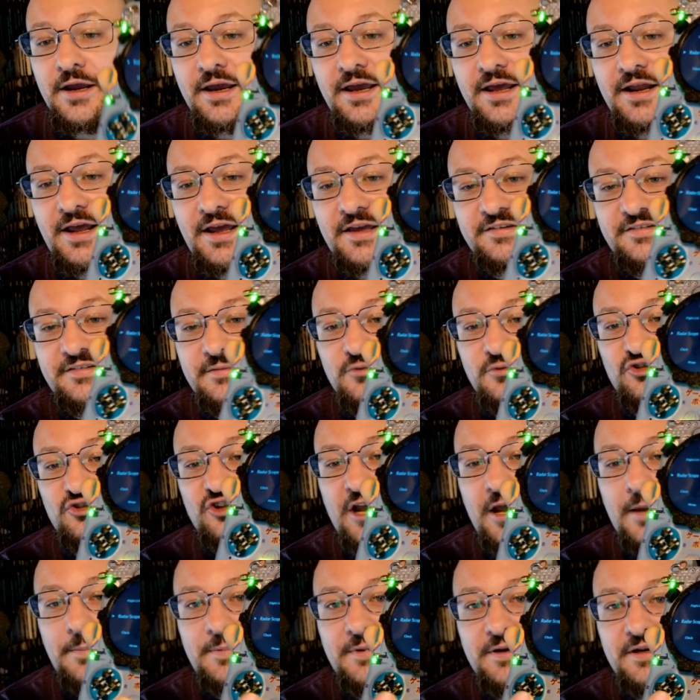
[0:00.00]
It has some
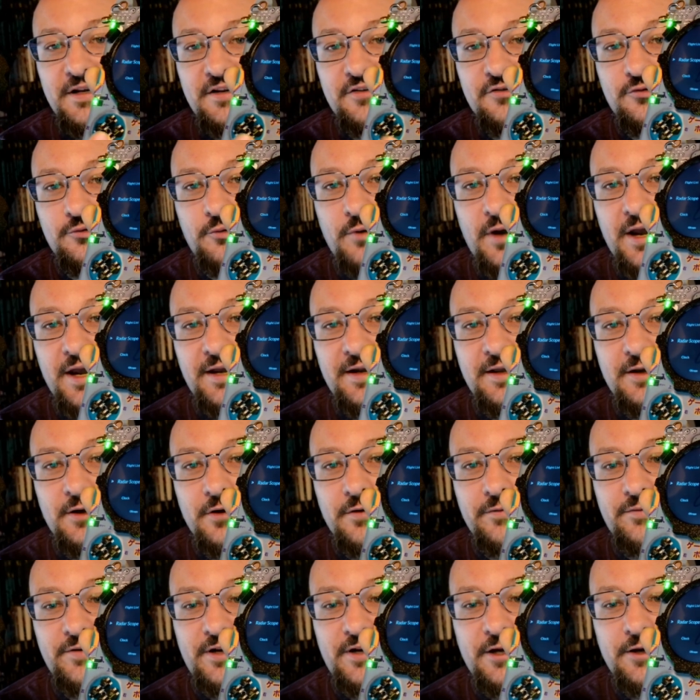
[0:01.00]
Japanese writing
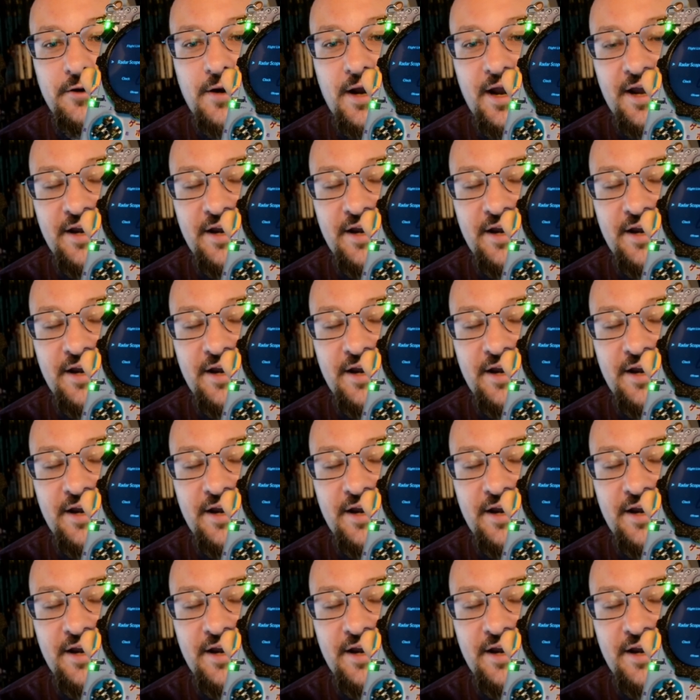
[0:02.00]
over here.